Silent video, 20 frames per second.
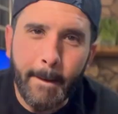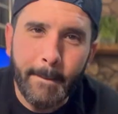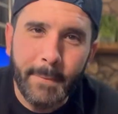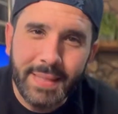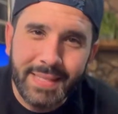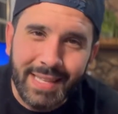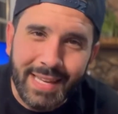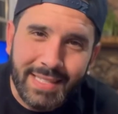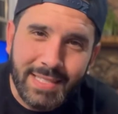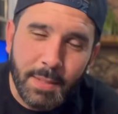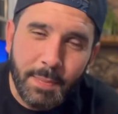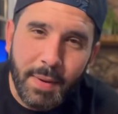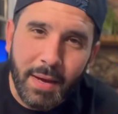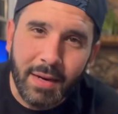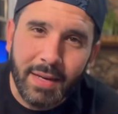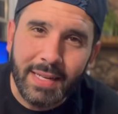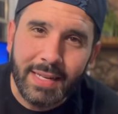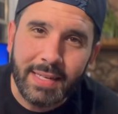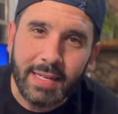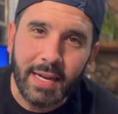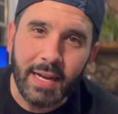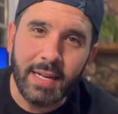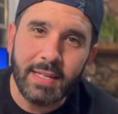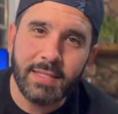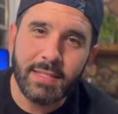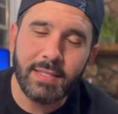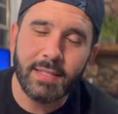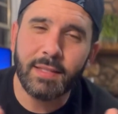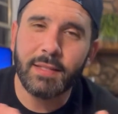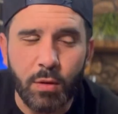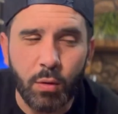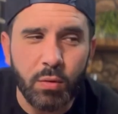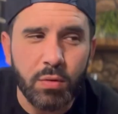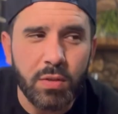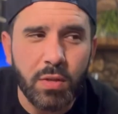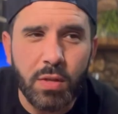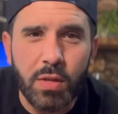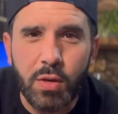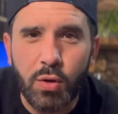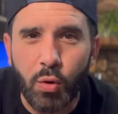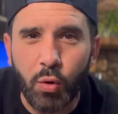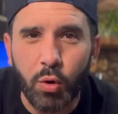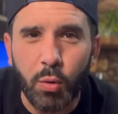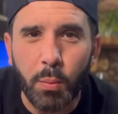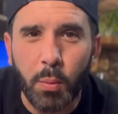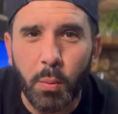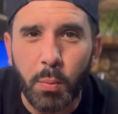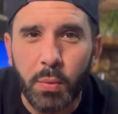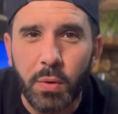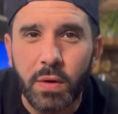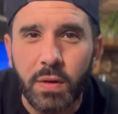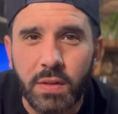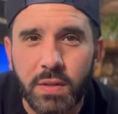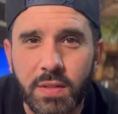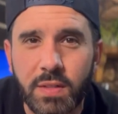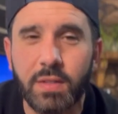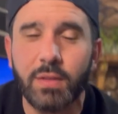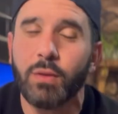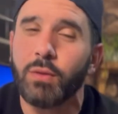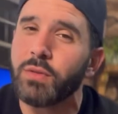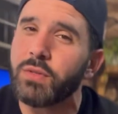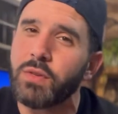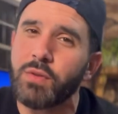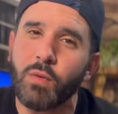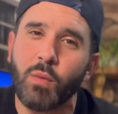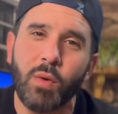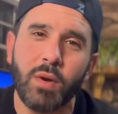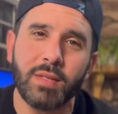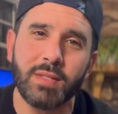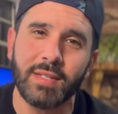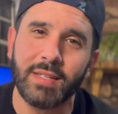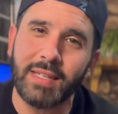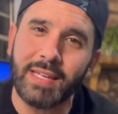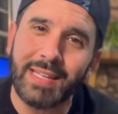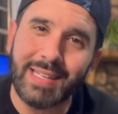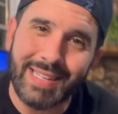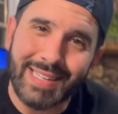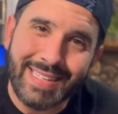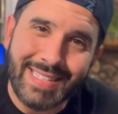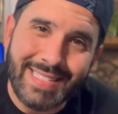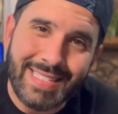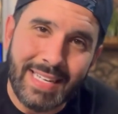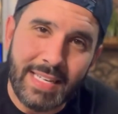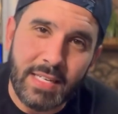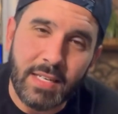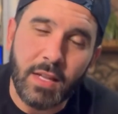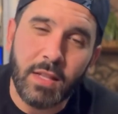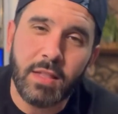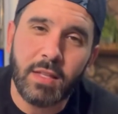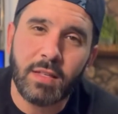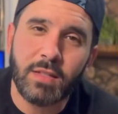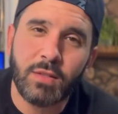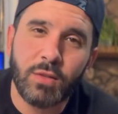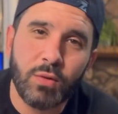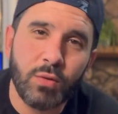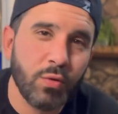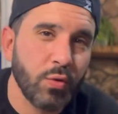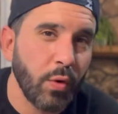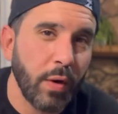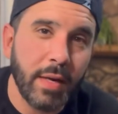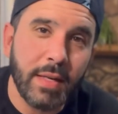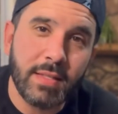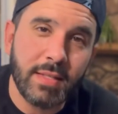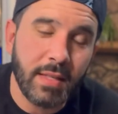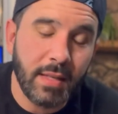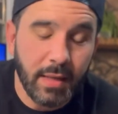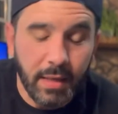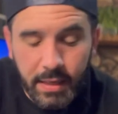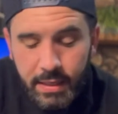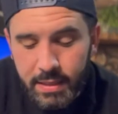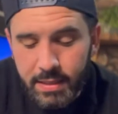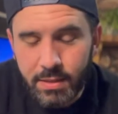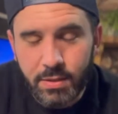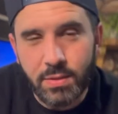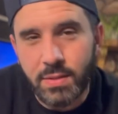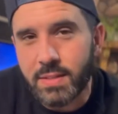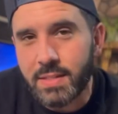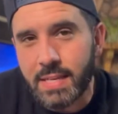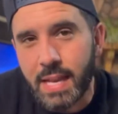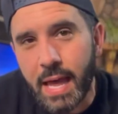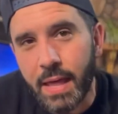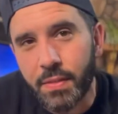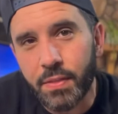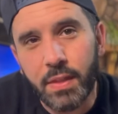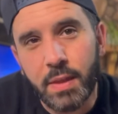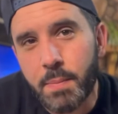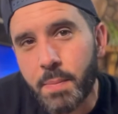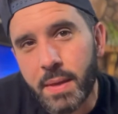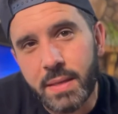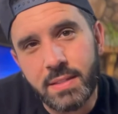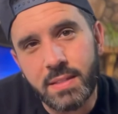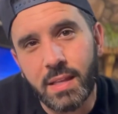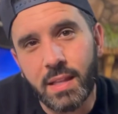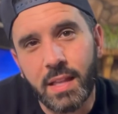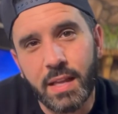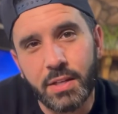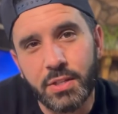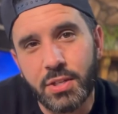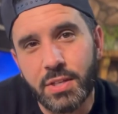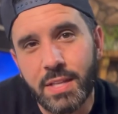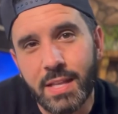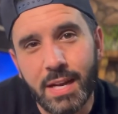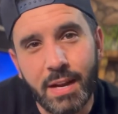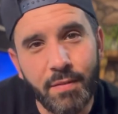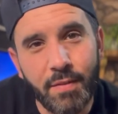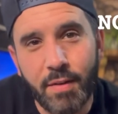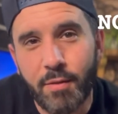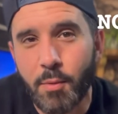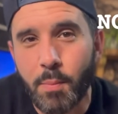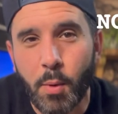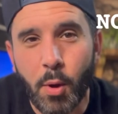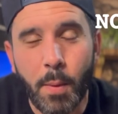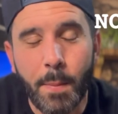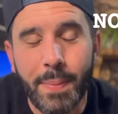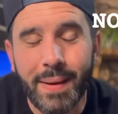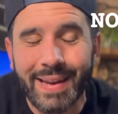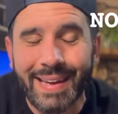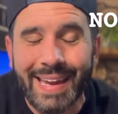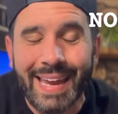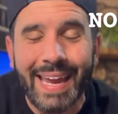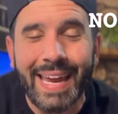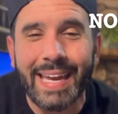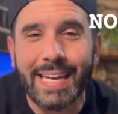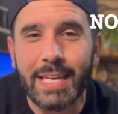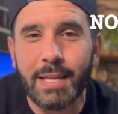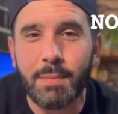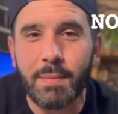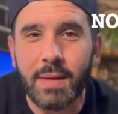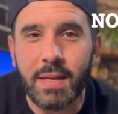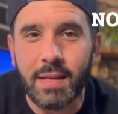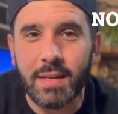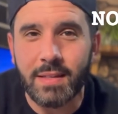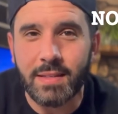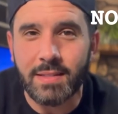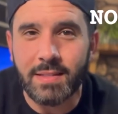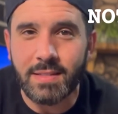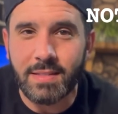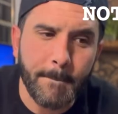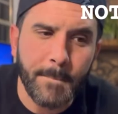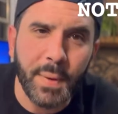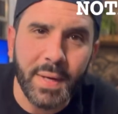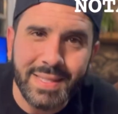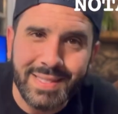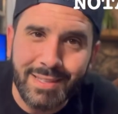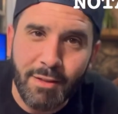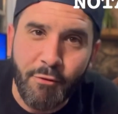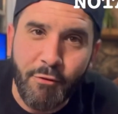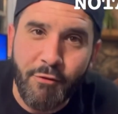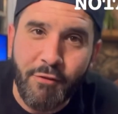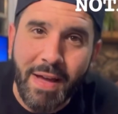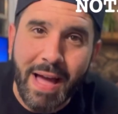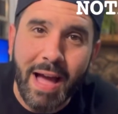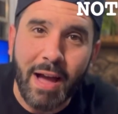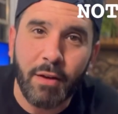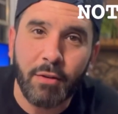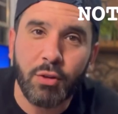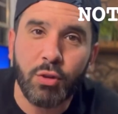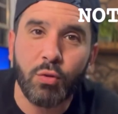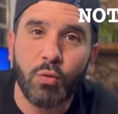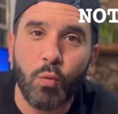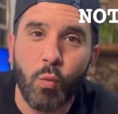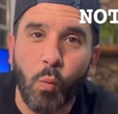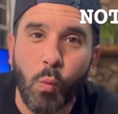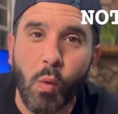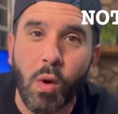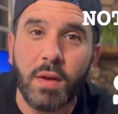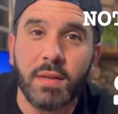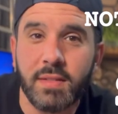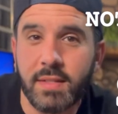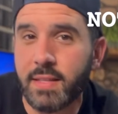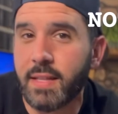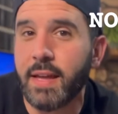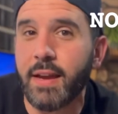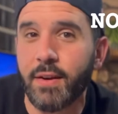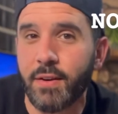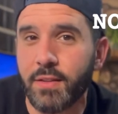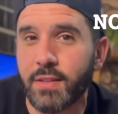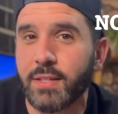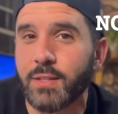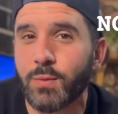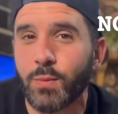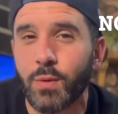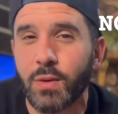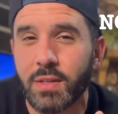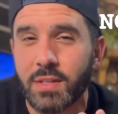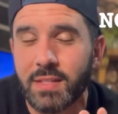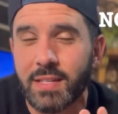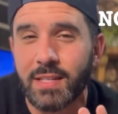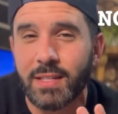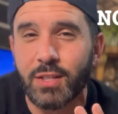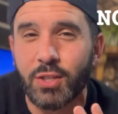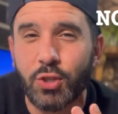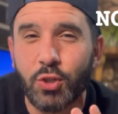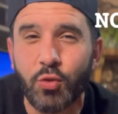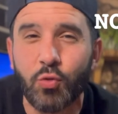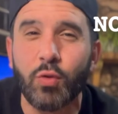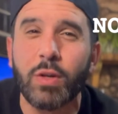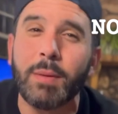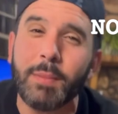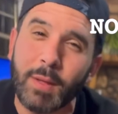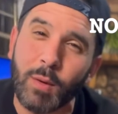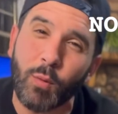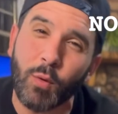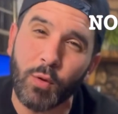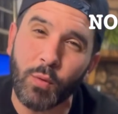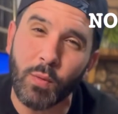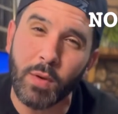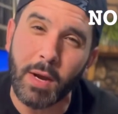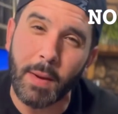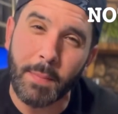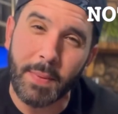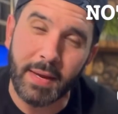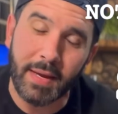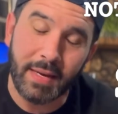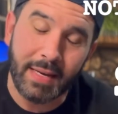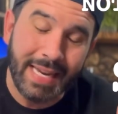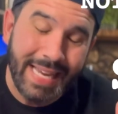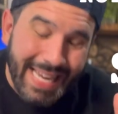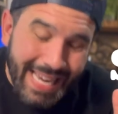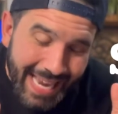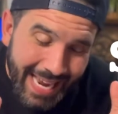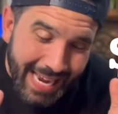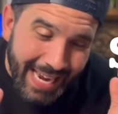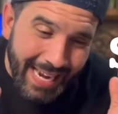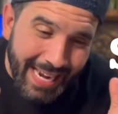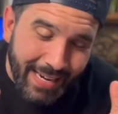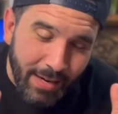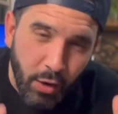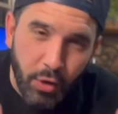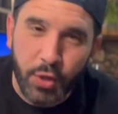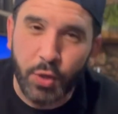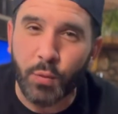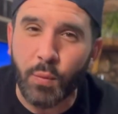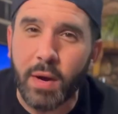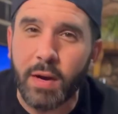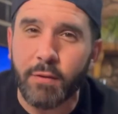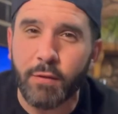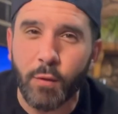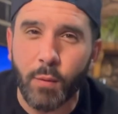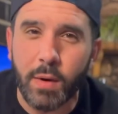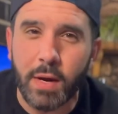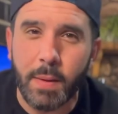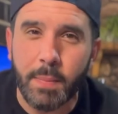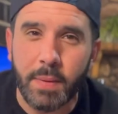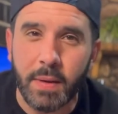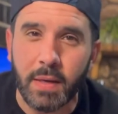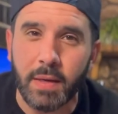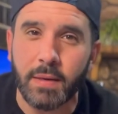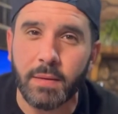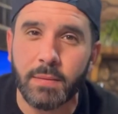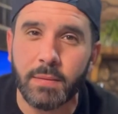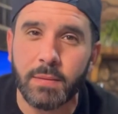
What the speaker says: But that's about it, guys. Those are the notable books. Those are the ones. Again, like I said, nothing too crazy. This is not the best collection that I've ever bought by any means. But the value was there. This was extremely worth what I paid. And are you ready for what I paid?